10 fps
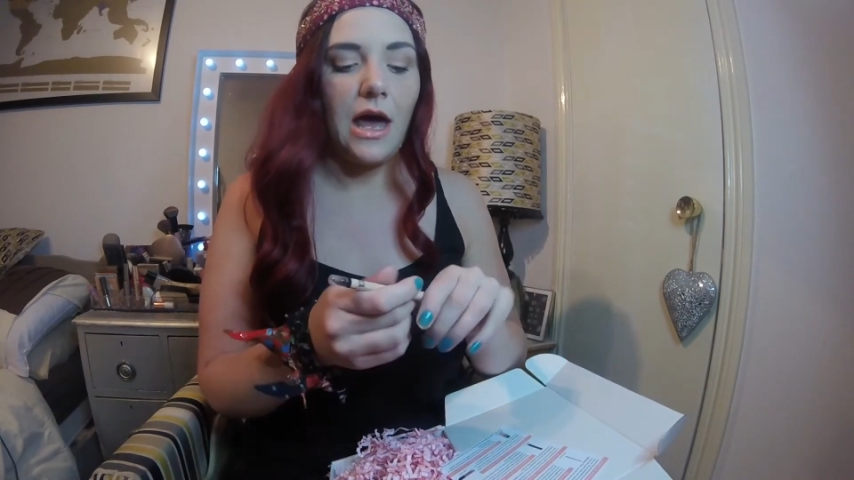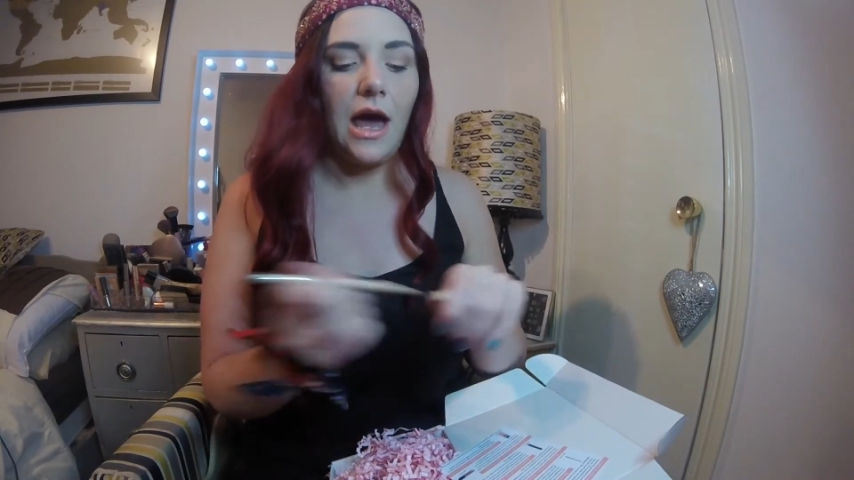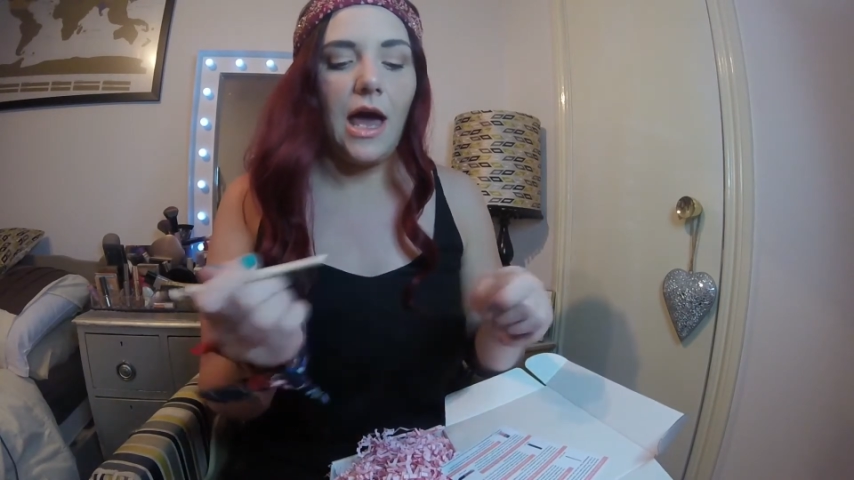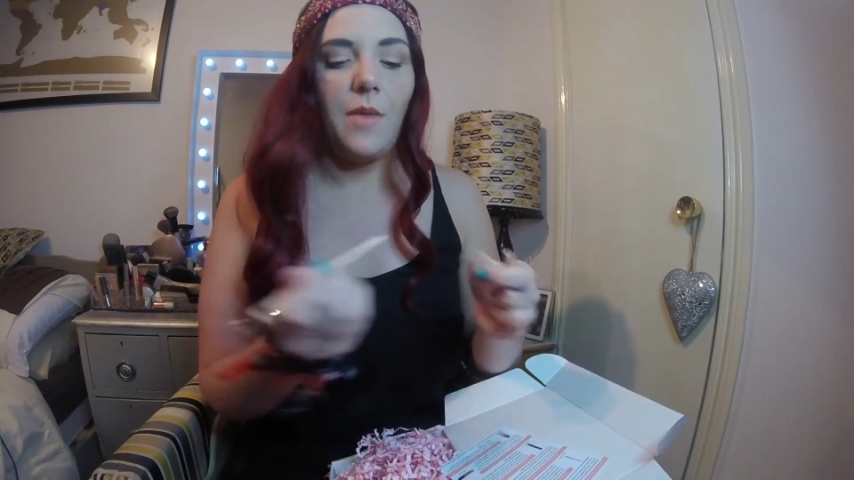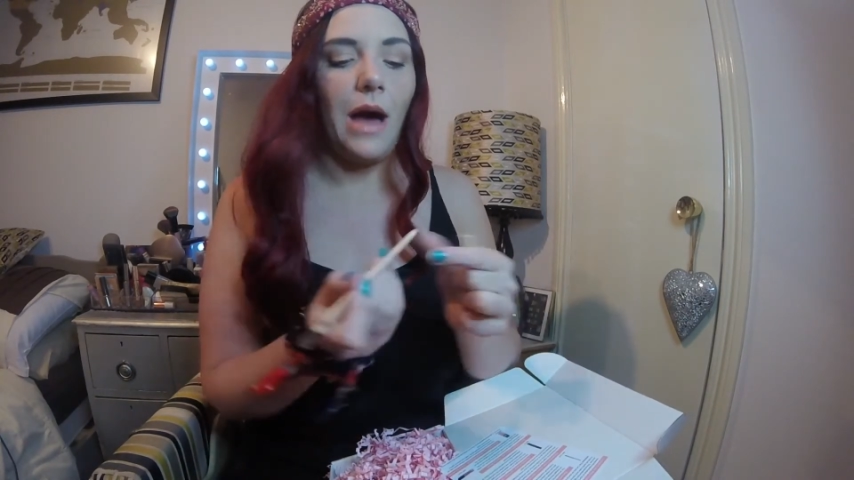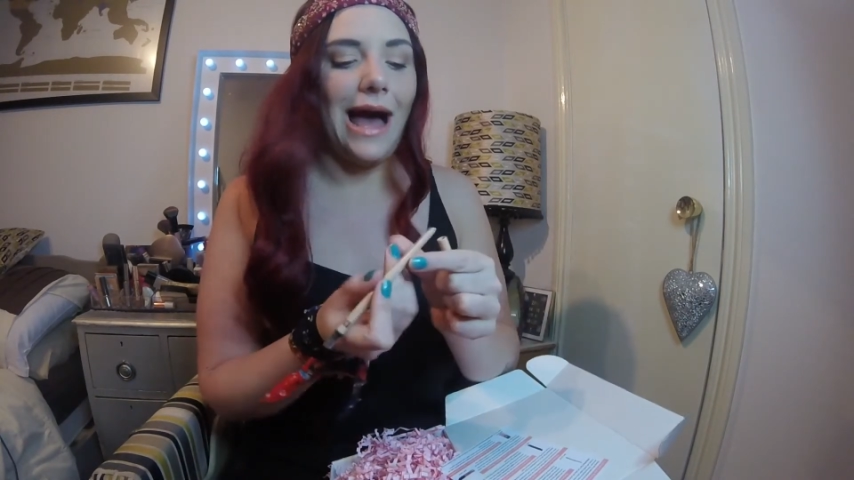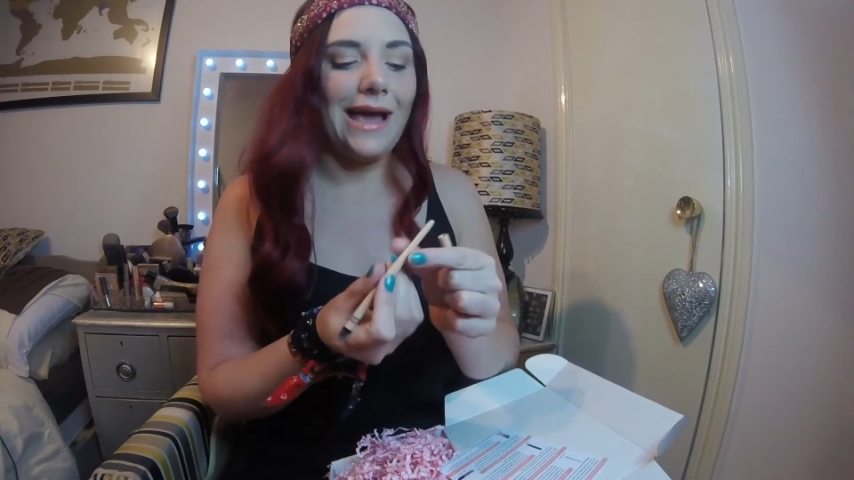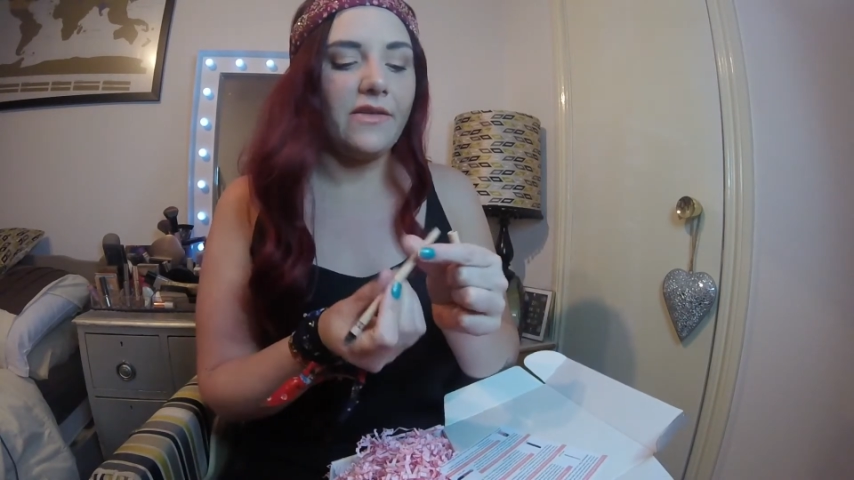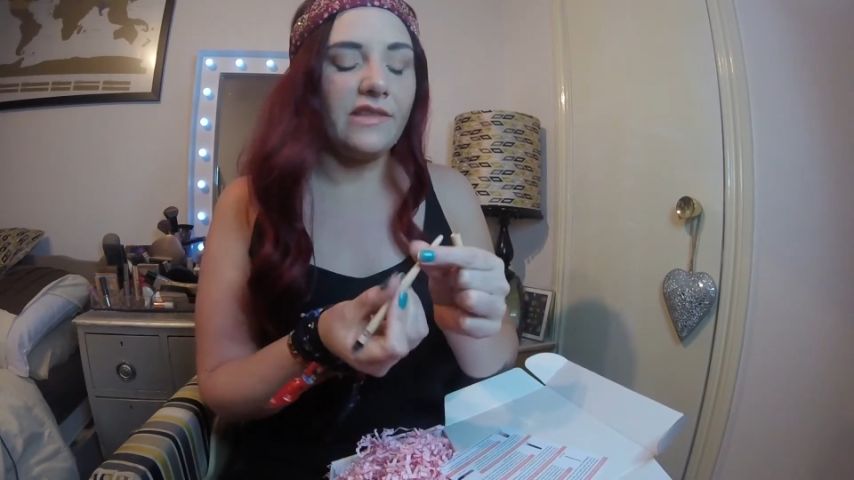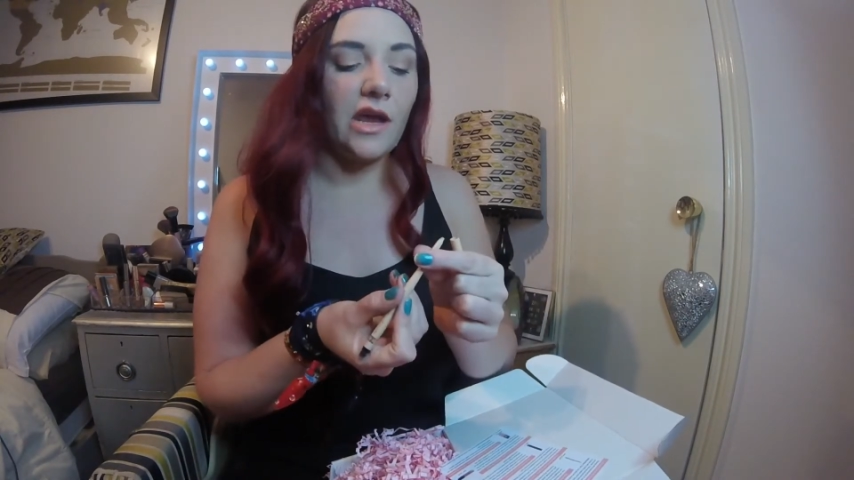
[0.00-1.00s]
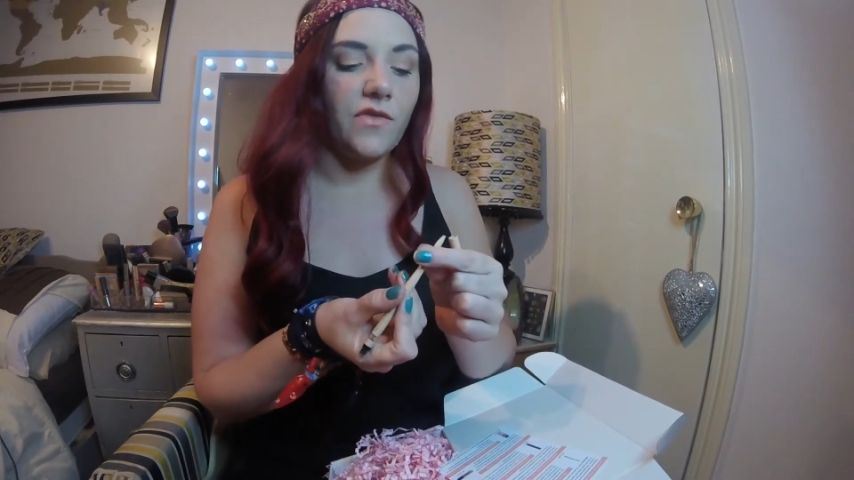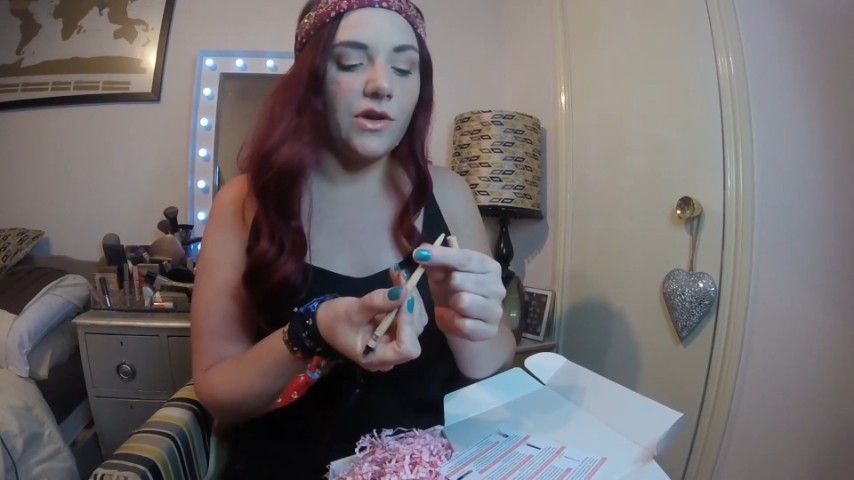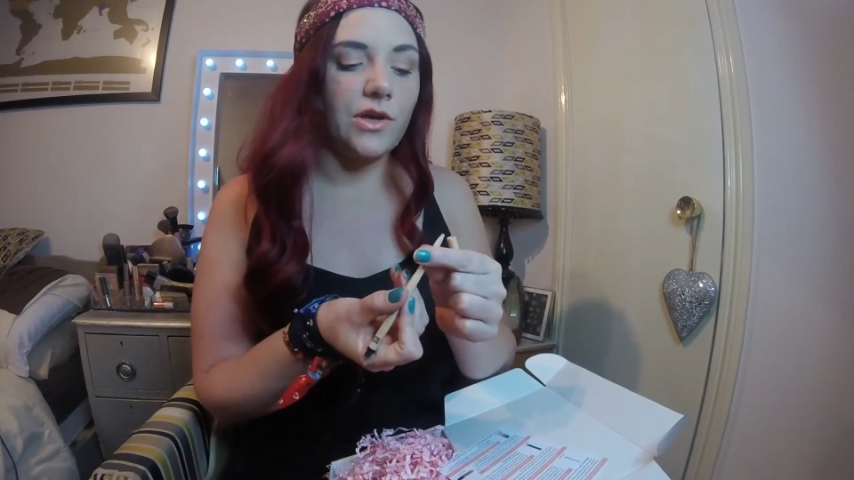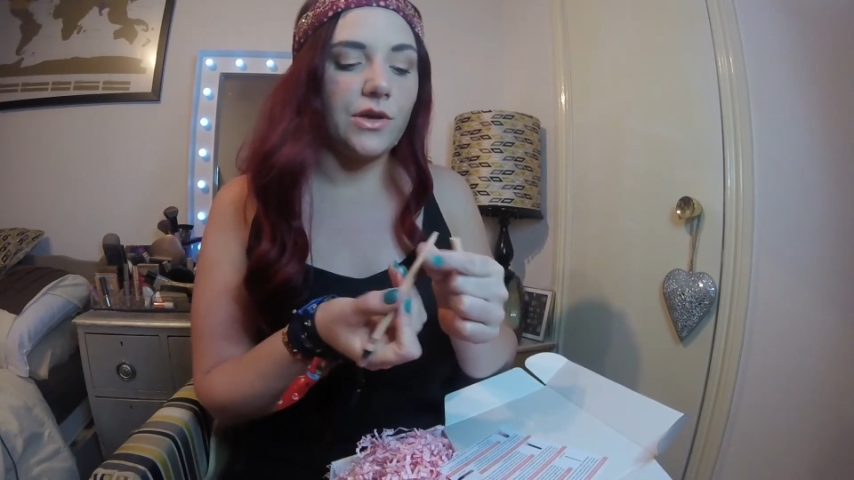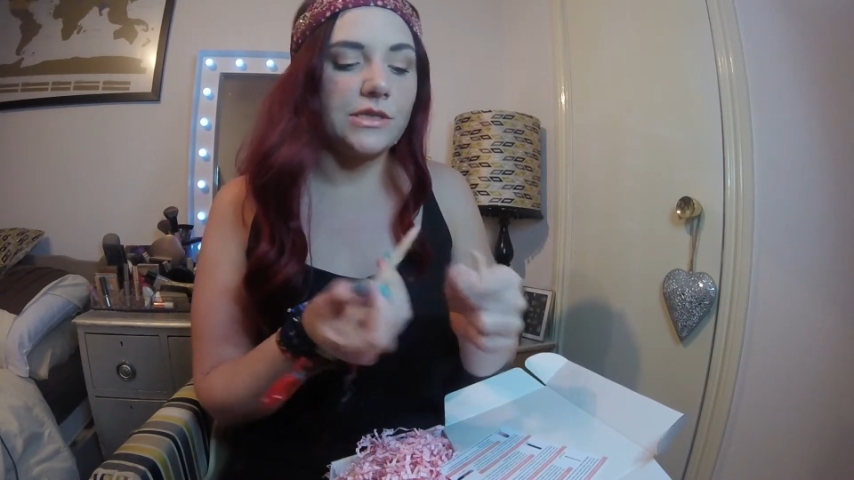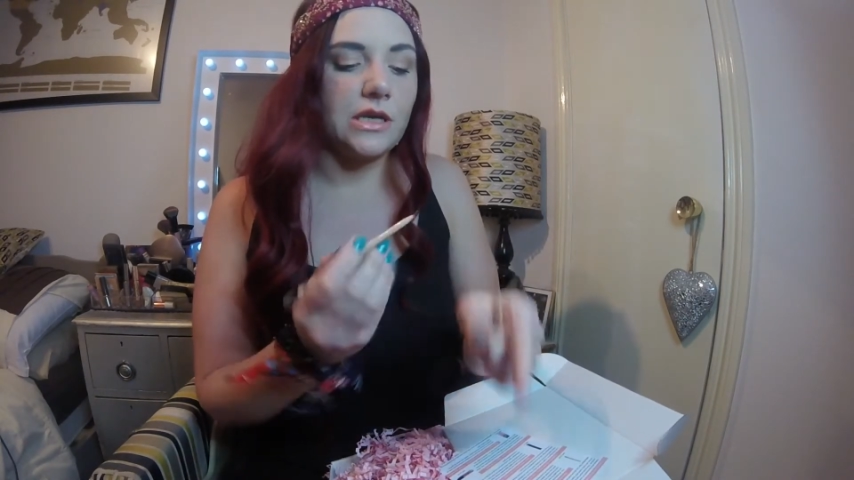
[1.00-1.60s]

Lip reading: I have never used